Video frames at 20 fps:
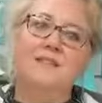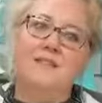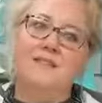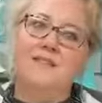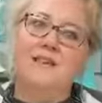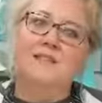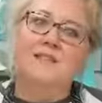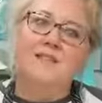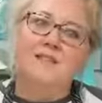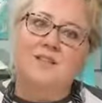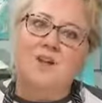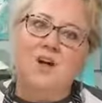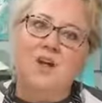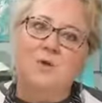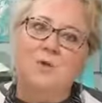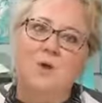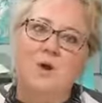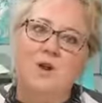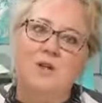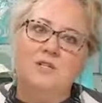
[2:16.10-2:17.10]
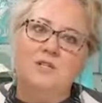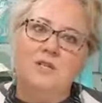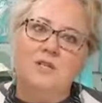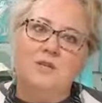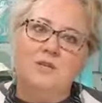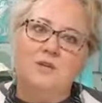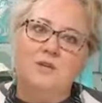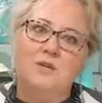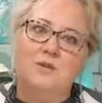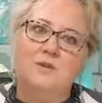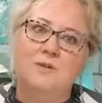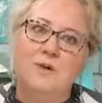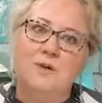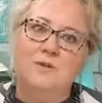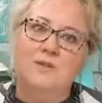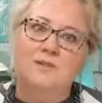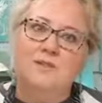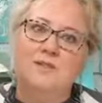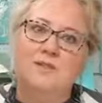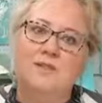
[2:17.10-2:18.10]
that's a lot of work too. So I
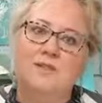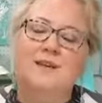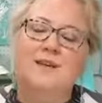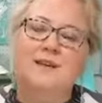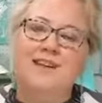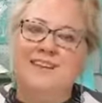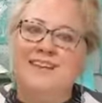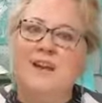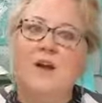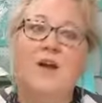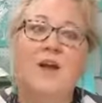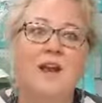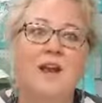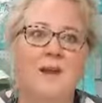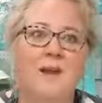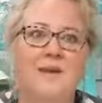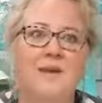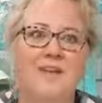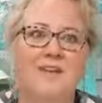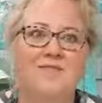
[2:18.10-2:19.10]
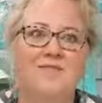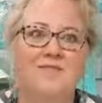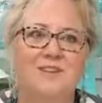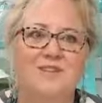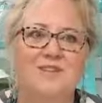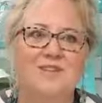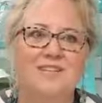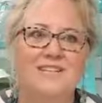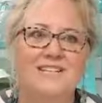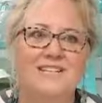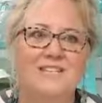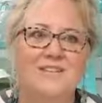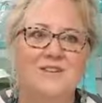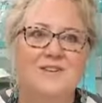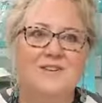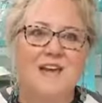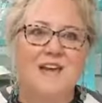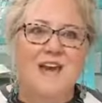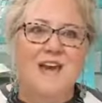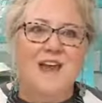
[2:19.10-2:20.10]
was, and I may eventually do
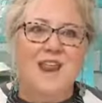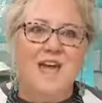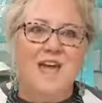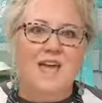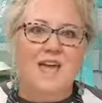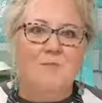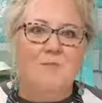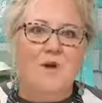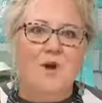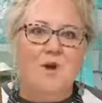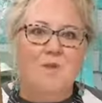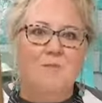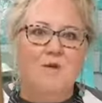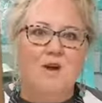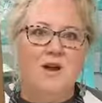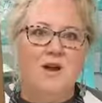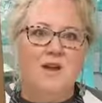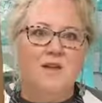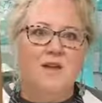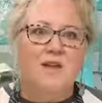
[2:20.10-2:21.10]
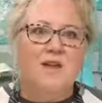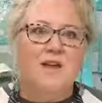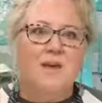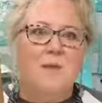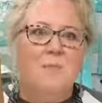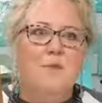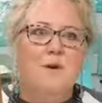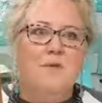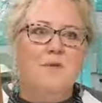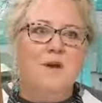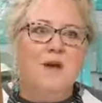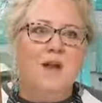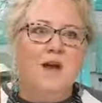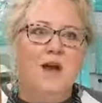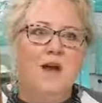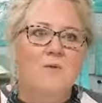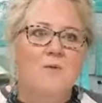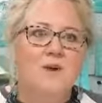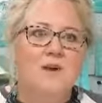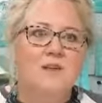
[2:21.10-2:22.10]
that. Hey, Barbara. But what
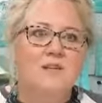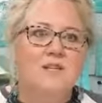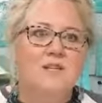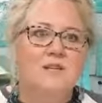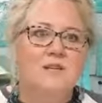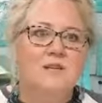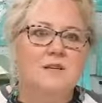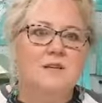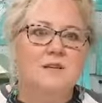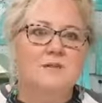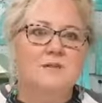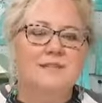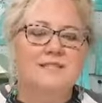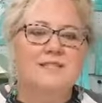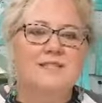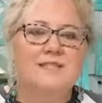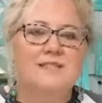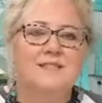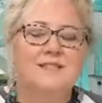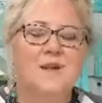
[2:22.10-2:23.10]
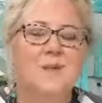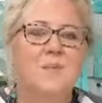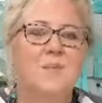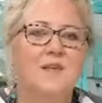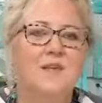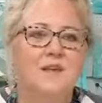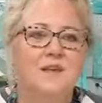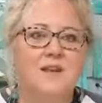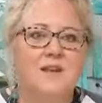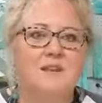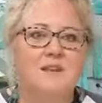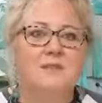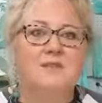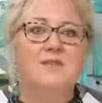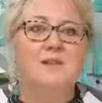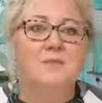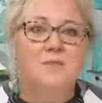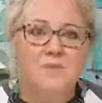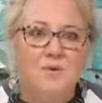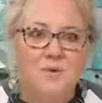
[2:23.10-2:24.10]
I want to do is something
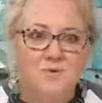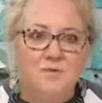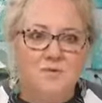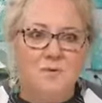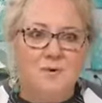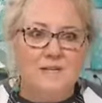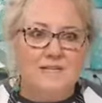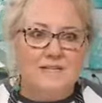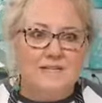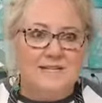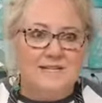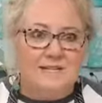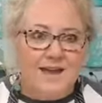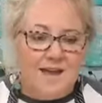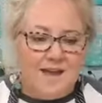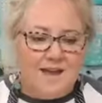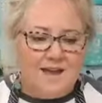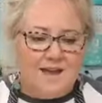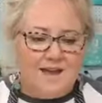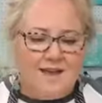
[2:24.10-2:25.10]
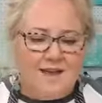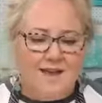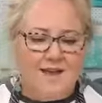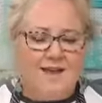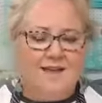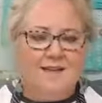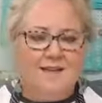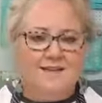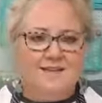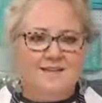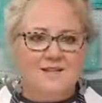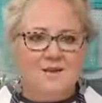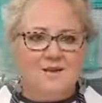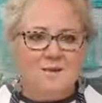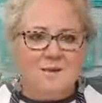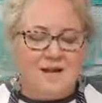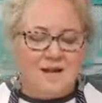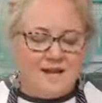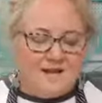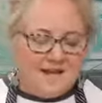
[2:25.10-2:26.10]
simple for today. So
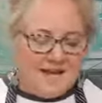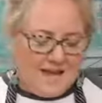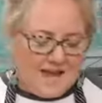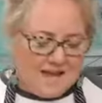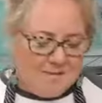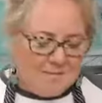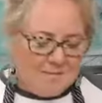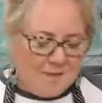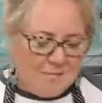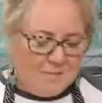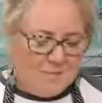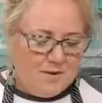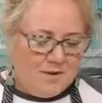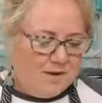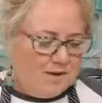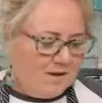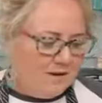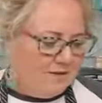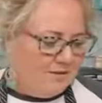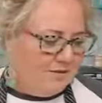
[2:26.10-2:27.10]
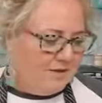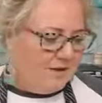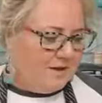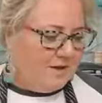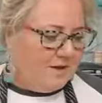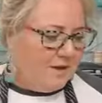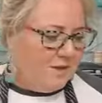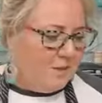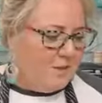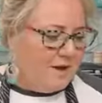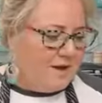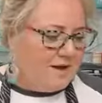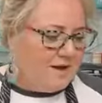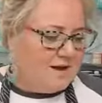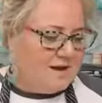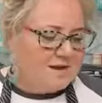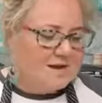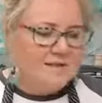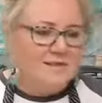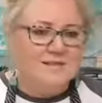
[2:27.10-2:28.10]
what I came up with
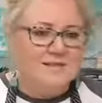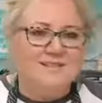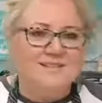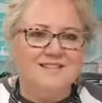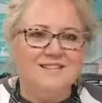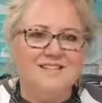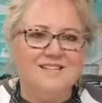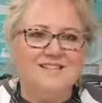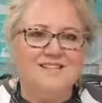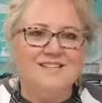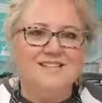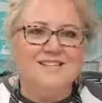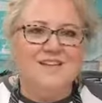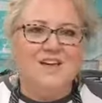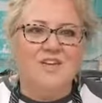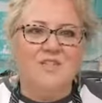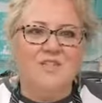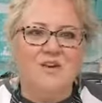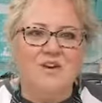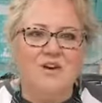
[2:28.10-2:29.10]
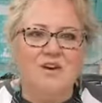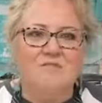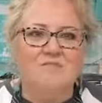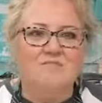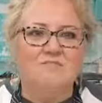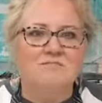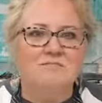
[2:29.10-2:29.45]
was, because I thought,